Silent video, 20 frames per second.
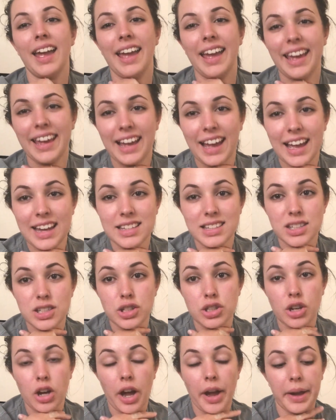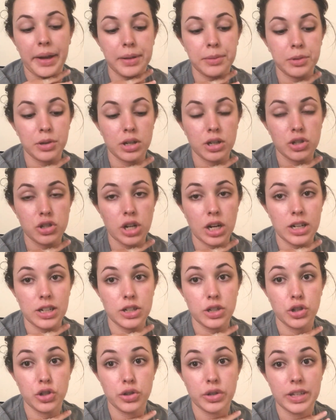Hey guys, so I'm going to try to
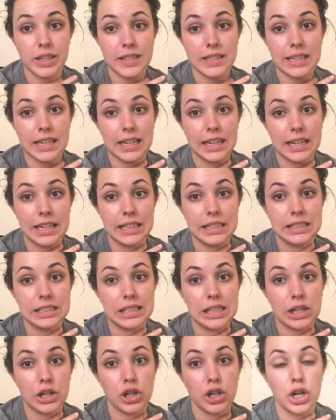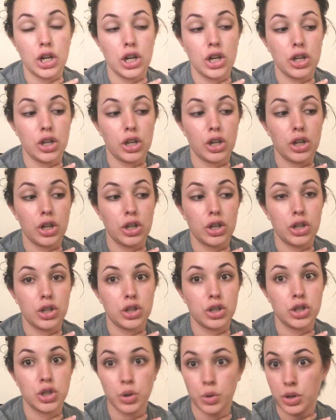do this as
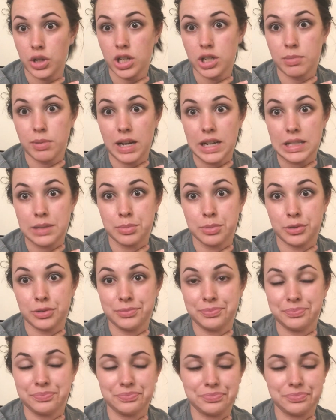short as possible.